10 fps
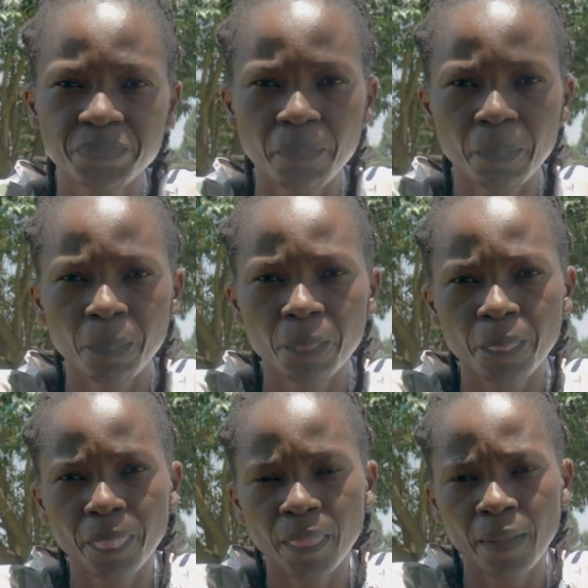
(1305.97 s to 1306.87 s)
Okay.
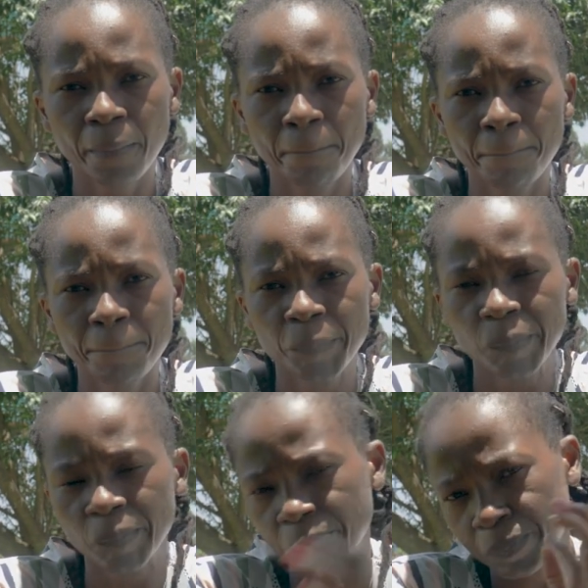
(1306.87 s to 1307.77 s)
Has the
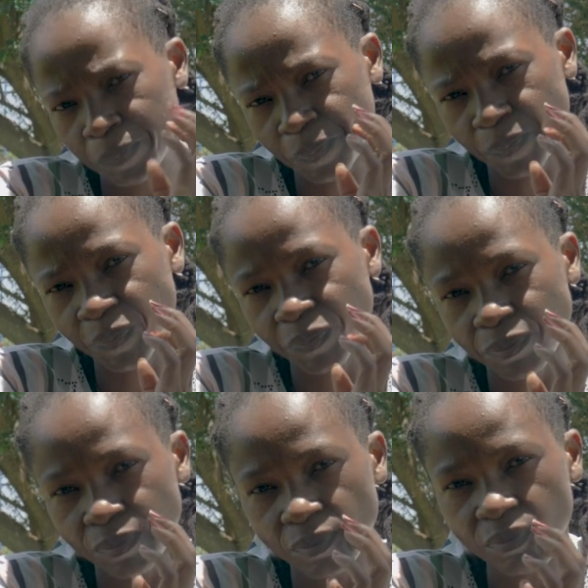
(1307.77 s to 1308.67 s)
policy helped, in
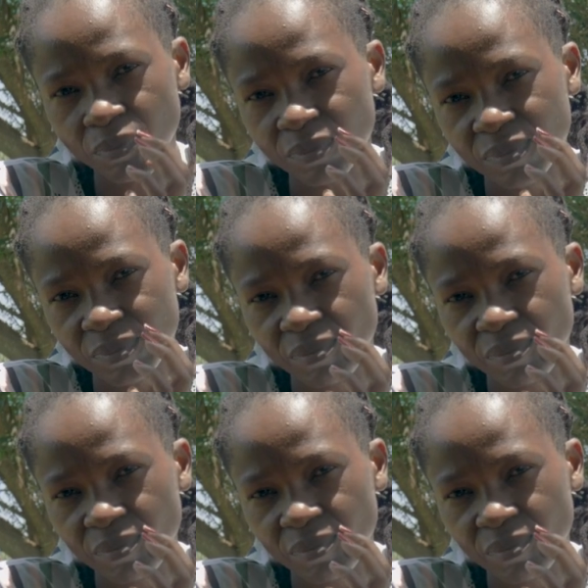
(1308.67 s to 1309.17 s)
your opinion?